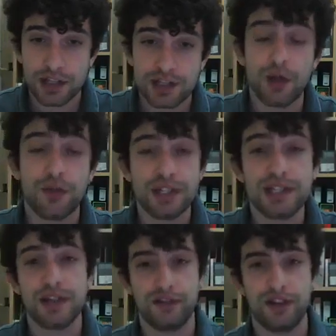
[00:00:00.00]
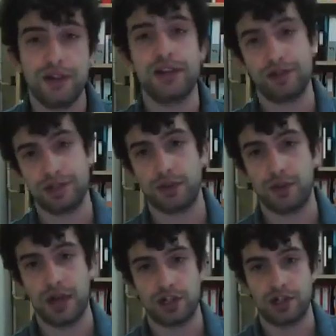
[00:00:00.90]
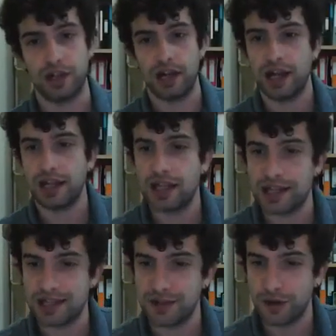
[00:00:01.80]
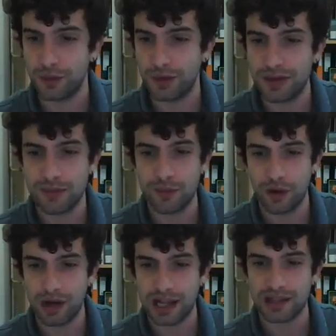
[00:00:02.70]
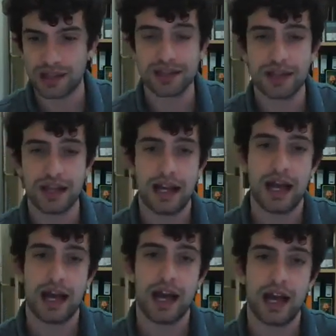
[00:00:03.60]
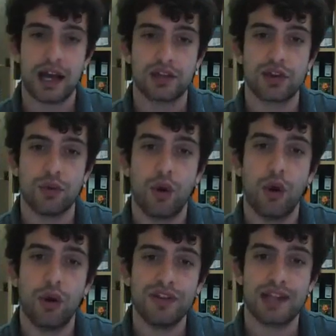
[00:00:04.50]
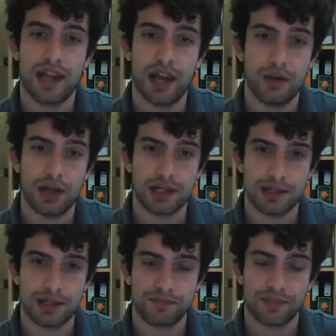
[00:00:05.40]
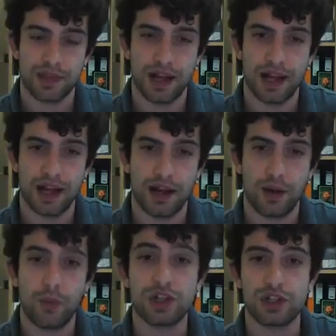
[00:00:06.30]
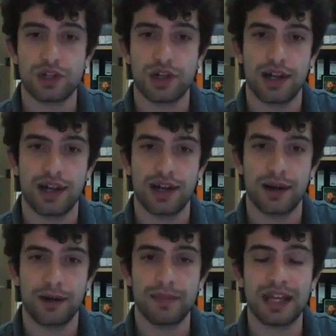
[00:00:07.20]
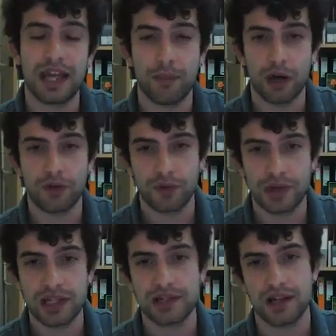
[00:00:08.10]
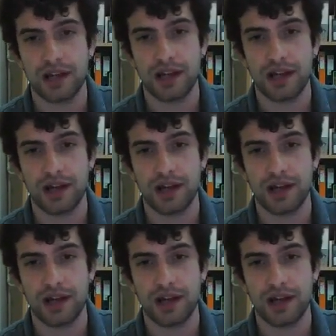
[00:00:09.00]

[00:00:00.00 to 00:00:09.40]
So this is a very interesting question, and I guess there will be more like this. So all these areas which became part of Greece